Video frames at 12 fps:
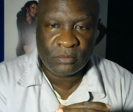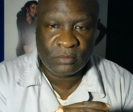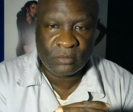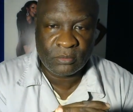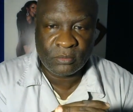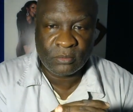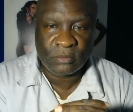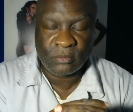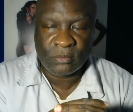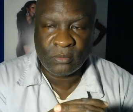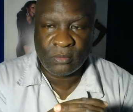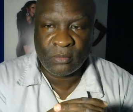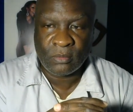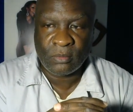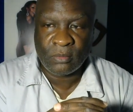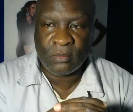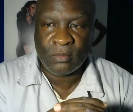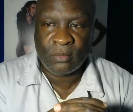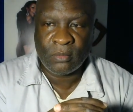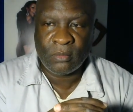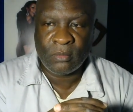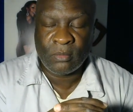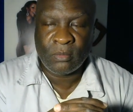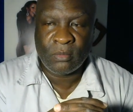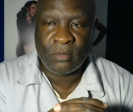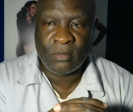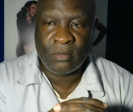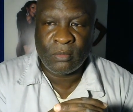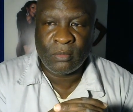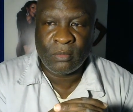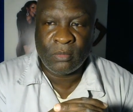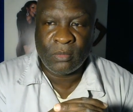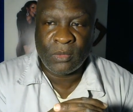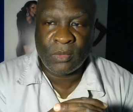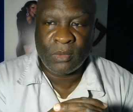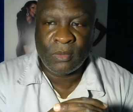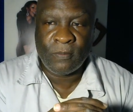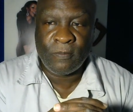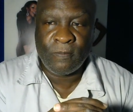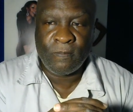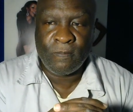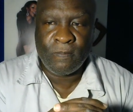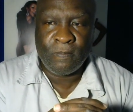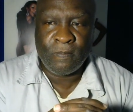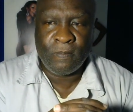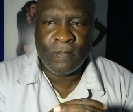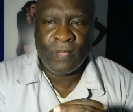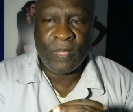Nothing is said.